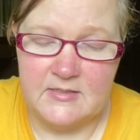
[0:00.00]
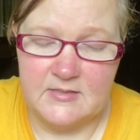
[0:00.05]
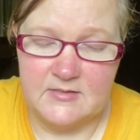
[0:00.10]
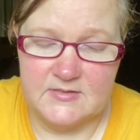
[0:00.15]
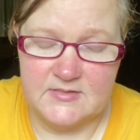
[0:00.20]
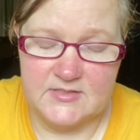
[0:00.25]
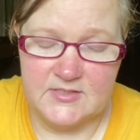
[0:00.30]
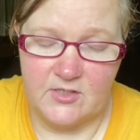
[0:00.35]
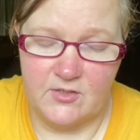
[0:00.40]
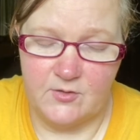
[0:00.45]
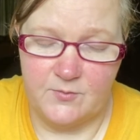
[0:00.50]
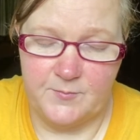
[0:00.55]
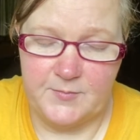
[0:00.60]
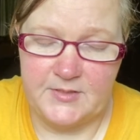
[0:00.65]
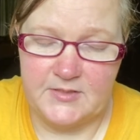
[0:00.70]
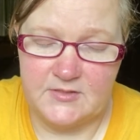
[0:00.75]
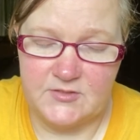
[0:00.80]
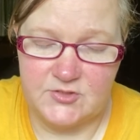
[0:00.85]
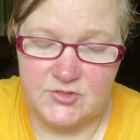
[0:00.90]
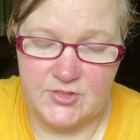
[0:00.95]
Psalm
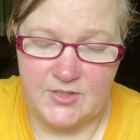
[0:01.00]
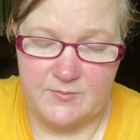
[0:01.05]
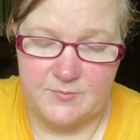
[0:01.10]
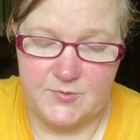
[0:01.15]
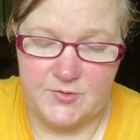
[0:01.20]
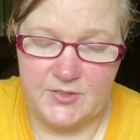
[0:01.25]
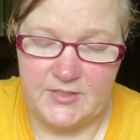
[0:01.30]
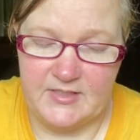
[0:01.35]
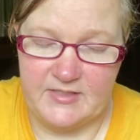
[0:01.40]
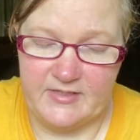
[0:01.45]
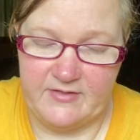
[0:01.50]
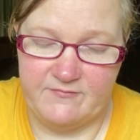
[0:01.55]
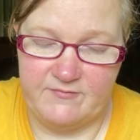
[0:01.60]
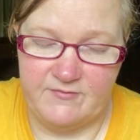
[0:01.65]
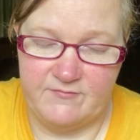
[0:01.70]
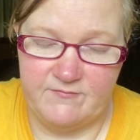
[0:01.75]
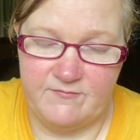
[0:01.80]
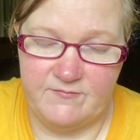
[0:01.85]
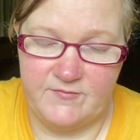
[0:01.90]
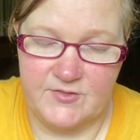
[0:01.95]
chapter
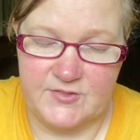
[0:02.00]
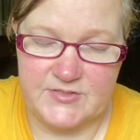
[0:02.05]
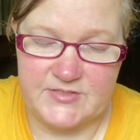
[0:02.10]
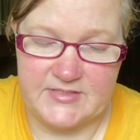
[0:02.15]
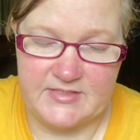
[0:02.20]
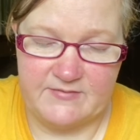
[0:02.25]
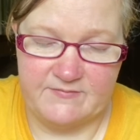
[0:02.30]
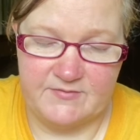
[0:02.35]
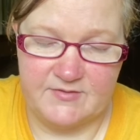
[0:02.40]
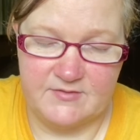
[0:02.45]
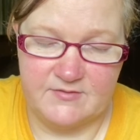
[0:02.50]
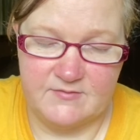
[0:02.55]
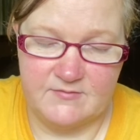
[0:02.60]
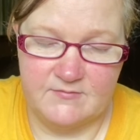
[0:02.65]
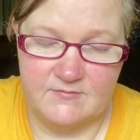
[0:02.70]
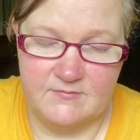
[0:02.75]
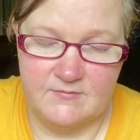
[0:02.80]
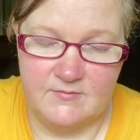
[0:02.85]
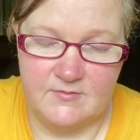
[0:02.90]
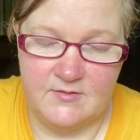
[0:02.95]
11, verse 7.
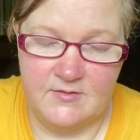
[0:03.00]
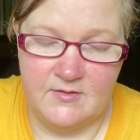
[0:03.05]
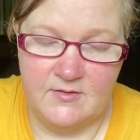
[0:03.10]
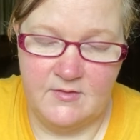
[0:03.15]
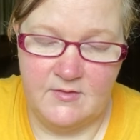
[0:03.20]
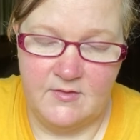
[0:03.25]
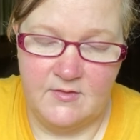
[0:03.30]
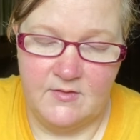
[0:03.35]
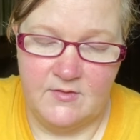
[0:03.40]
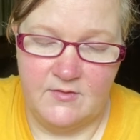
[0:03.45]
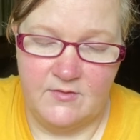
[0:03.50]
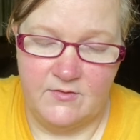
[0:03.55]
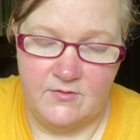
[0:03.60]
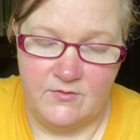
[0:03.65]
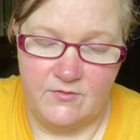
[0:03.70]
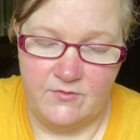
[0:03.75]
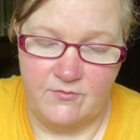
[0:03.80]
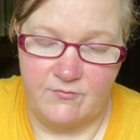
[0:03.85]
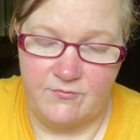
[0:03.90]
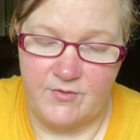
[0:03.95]

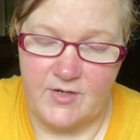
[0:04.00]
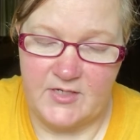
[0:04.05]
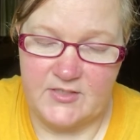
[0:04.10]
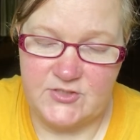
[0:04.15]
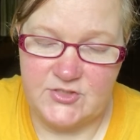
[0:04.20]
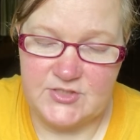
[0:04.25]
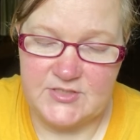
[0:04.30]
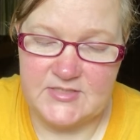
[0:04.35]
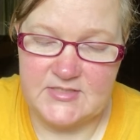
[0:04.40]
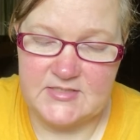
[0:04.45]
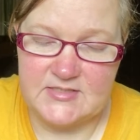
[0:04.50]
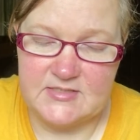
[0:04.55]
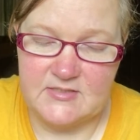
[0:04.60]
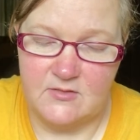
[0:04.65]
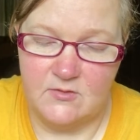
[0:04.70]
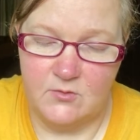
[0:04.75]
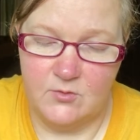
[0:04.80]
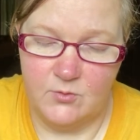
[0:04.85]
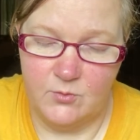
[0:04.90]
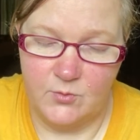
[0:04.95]
The righteous
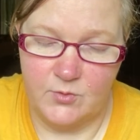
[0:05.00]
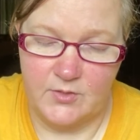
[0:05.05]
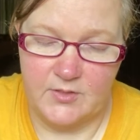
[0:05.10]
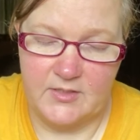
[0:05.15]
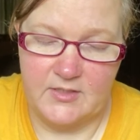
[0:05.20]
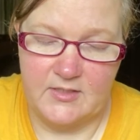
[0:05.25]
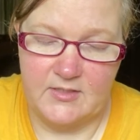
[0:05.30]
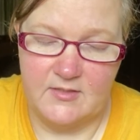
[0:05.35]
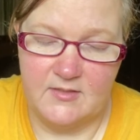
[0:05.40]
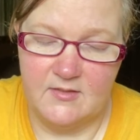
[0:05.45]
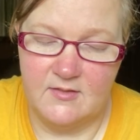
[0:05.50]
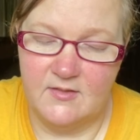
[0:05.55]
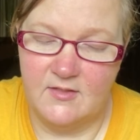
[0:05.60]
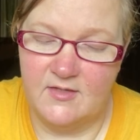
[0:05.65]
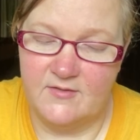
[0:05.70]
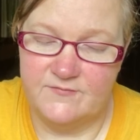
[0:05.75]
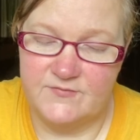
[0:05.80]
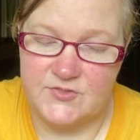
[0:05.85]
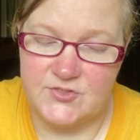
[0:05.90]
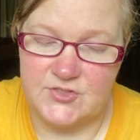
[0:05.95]
Lord
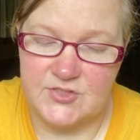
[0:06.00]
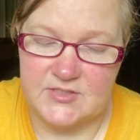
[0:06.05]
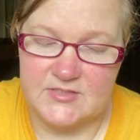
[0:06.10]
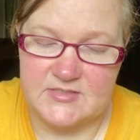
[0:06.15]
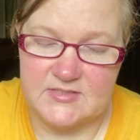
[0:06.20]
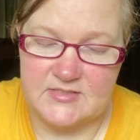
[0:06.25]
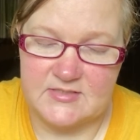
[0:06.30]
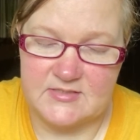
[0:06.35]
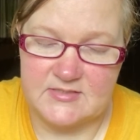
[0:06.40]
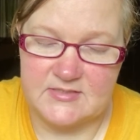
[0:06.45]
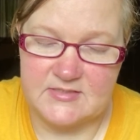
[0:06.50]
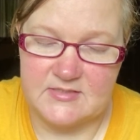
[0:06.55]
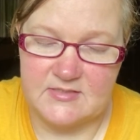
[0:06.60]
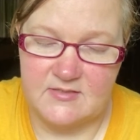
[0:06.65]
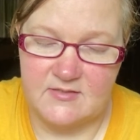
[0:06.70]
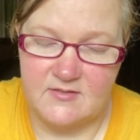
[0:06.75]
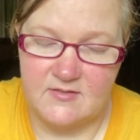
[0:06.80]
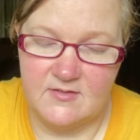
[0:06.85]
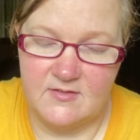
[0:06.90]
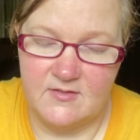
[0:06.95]
loves justice.
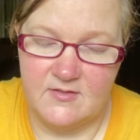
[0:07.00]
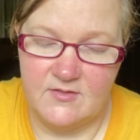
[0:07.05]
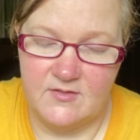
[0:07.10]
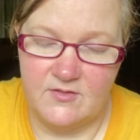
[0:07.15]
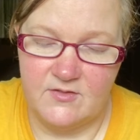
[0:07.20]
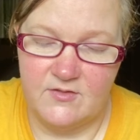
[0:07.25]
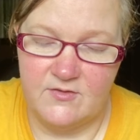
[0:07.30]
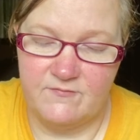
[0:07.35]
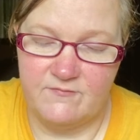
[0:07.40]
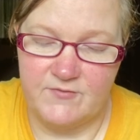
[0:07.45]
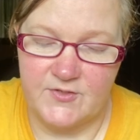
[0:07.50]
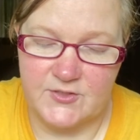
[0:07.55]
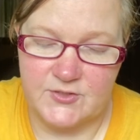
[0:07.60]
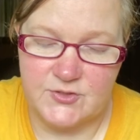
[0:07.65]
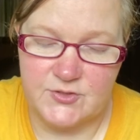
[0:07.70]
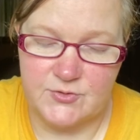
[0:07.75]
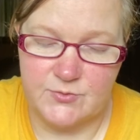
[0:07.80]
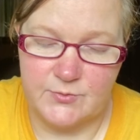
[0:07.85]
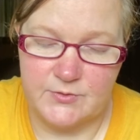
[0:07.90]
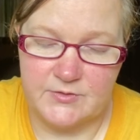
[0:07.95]
The
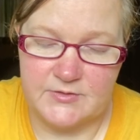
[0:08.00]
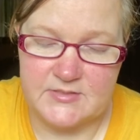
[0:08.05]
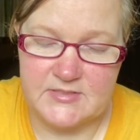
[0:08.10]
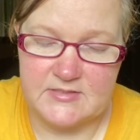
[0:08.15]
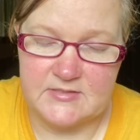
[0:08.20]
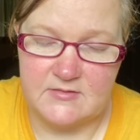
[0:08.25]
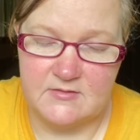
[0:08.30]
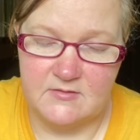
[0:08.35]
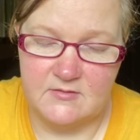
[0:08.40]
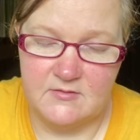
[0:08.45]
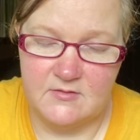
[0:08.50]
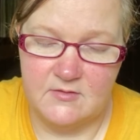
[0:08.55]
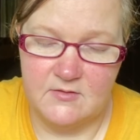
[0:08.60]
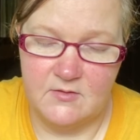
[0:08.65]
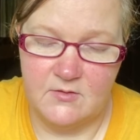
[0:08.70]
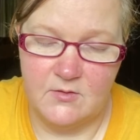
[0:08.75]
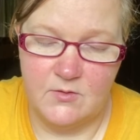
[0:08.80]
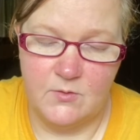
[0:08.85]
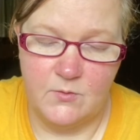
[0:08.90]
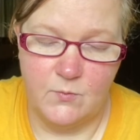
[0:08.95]
virtuous
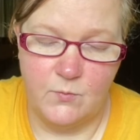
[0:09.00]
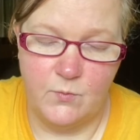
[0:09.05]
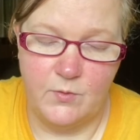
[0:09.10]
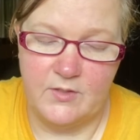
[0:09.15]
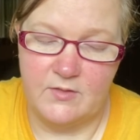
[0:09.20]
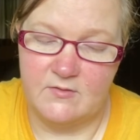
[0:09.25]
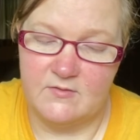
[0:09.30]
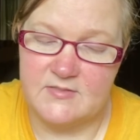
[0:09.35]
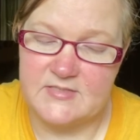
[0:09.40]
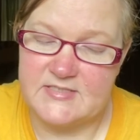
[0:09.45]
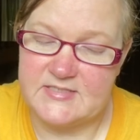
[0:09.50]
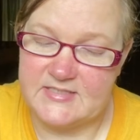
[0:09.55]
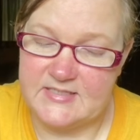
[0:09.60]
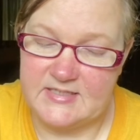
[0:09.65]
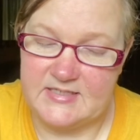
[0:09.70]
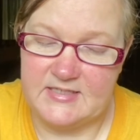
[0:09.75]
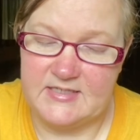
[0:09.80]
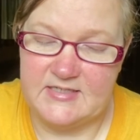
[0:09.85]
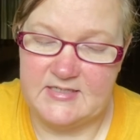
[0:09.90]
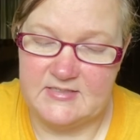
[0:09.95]
will
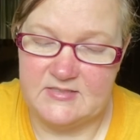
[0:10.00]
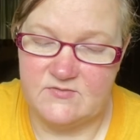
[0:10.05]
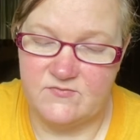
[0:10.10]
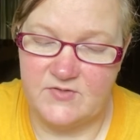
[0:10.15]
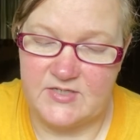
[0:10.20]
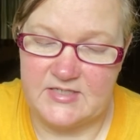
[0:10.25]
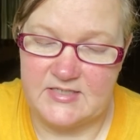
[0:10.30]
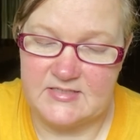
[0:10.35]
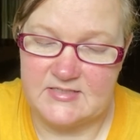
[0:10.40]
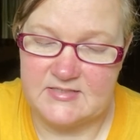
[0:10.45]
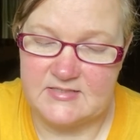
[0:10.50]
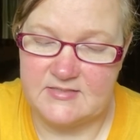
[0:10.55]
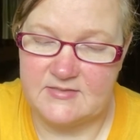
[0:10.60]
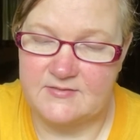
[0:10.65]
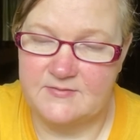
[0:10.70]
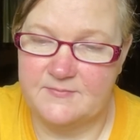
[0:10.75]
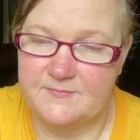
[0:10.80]
see his face.